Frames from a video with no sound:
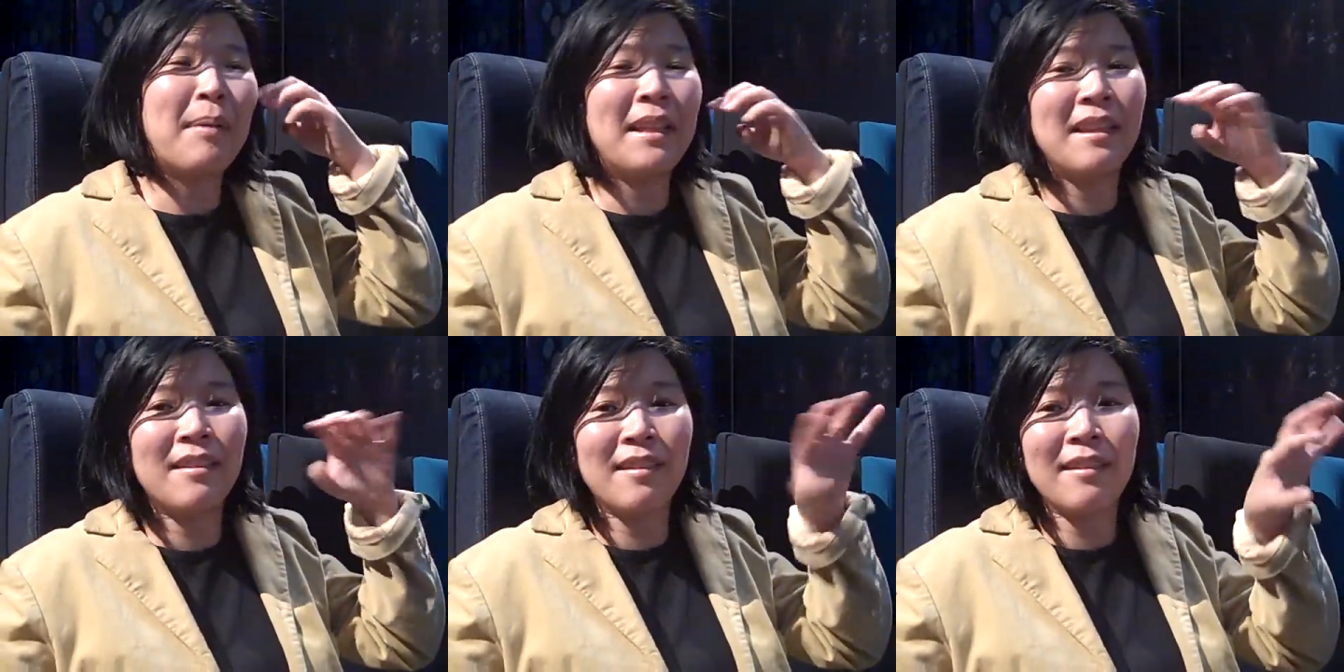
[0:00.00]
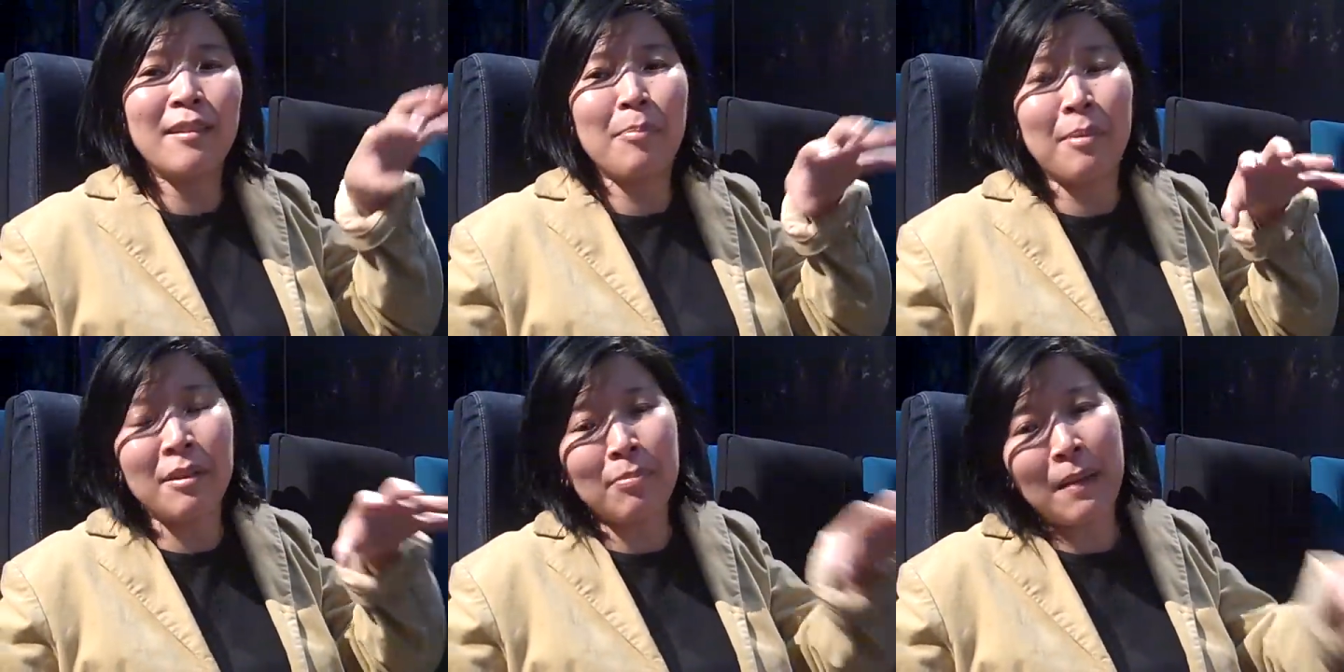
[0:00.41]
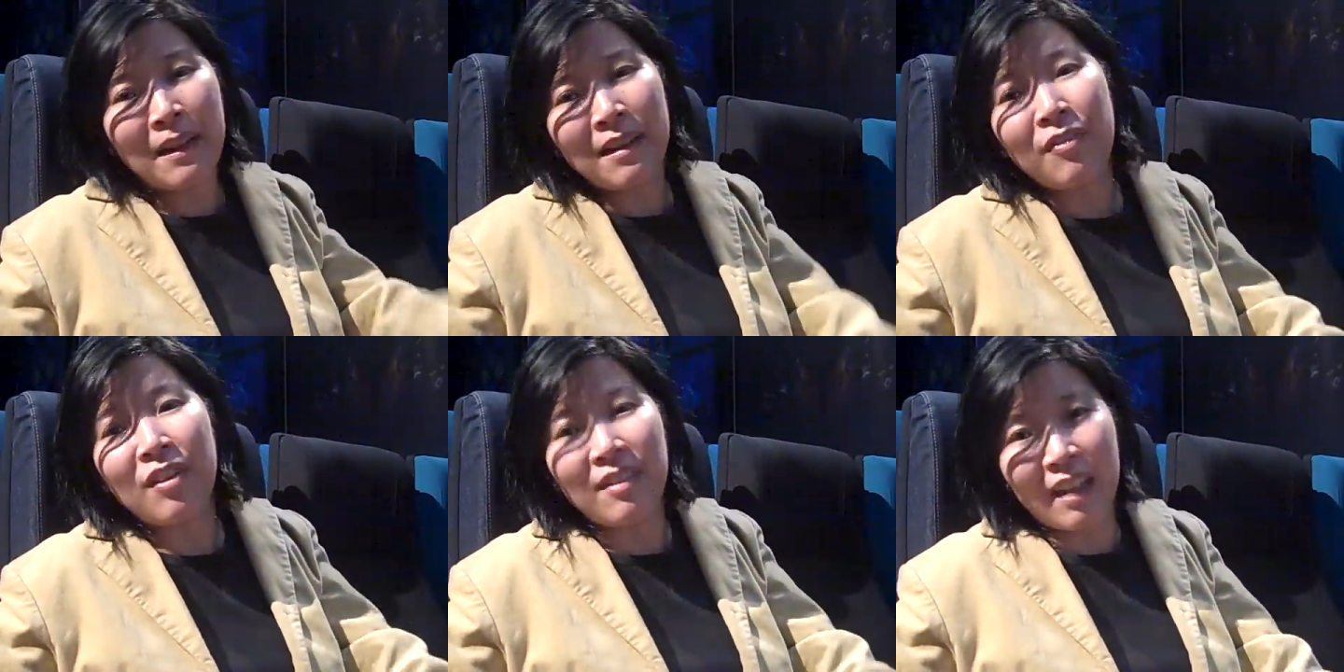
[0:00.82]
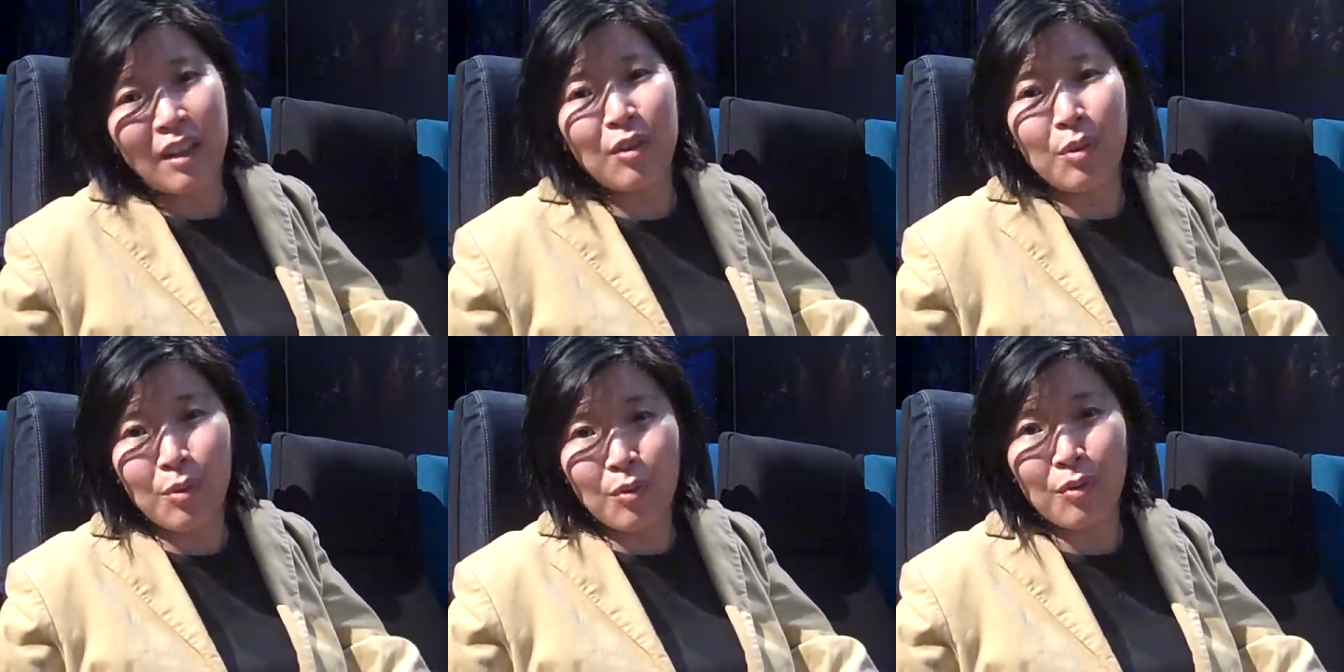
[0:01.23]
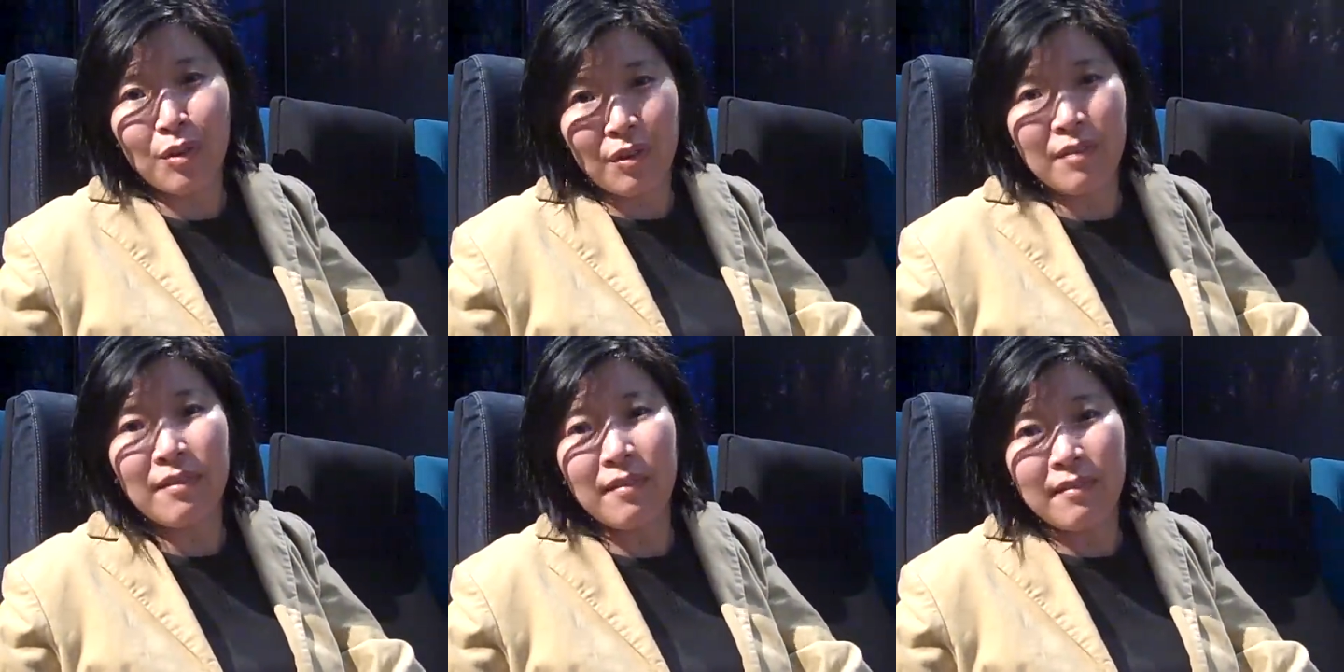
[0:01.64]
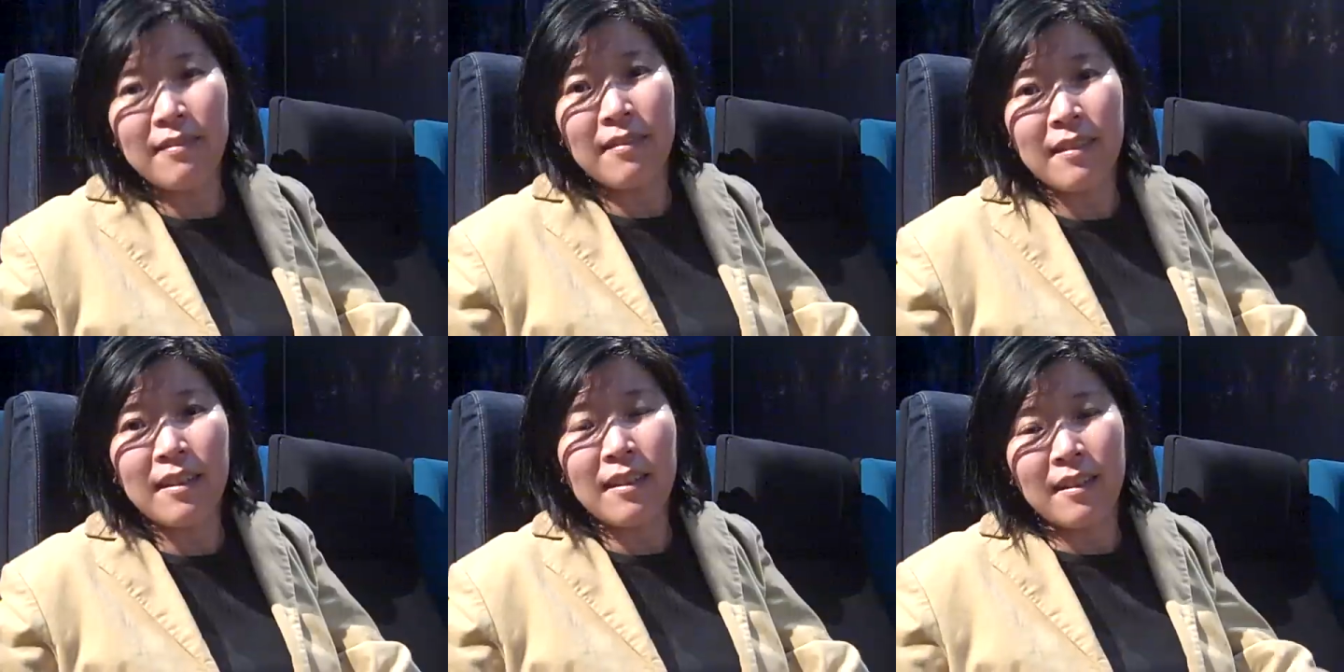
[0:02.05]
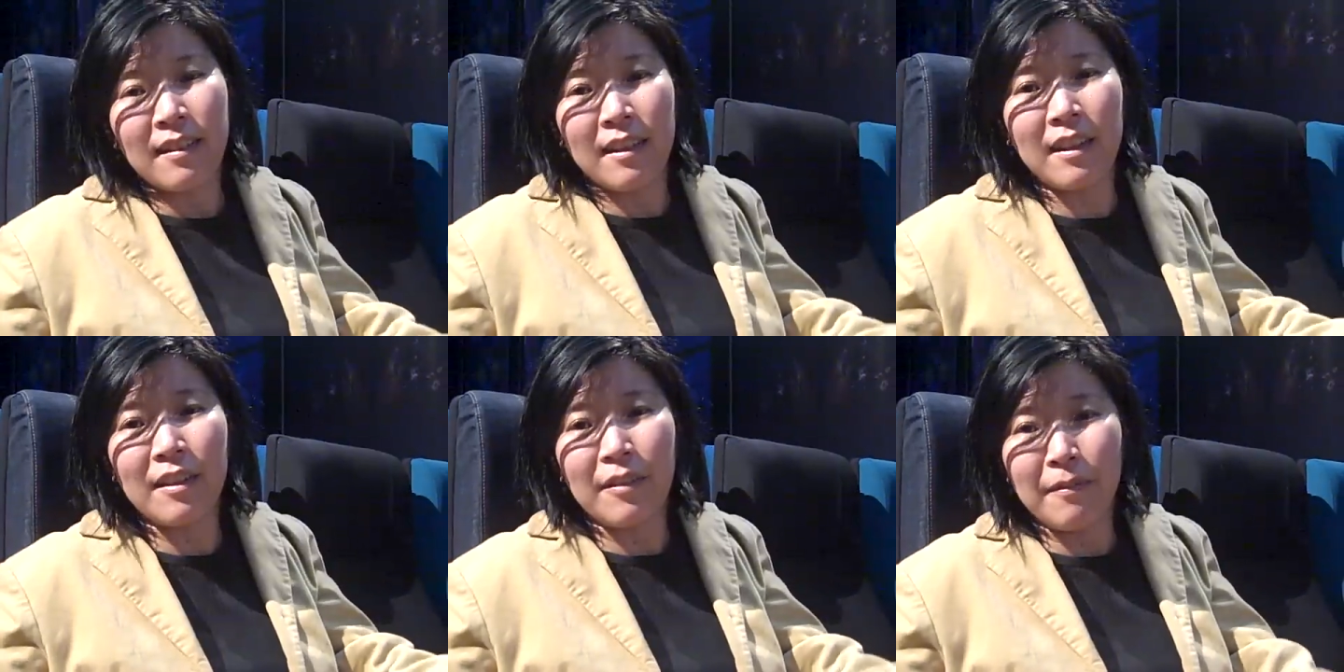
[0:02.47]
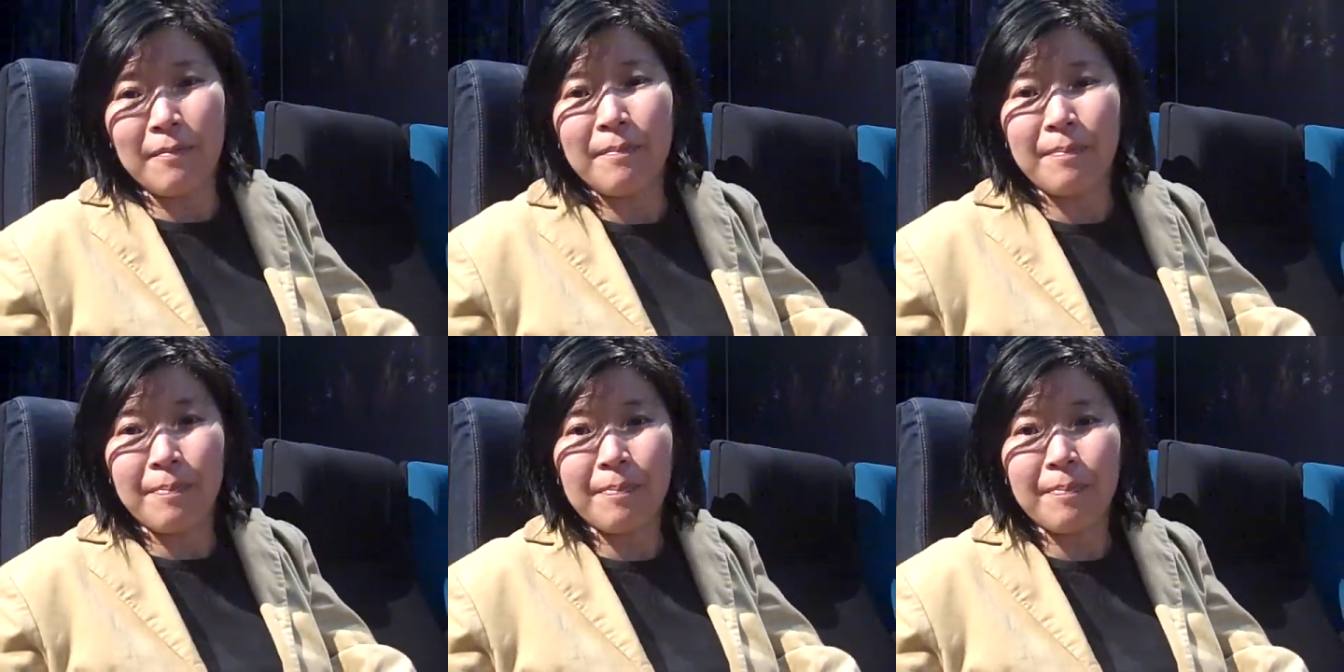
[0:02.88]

but it's a perspective that's unusual, you know.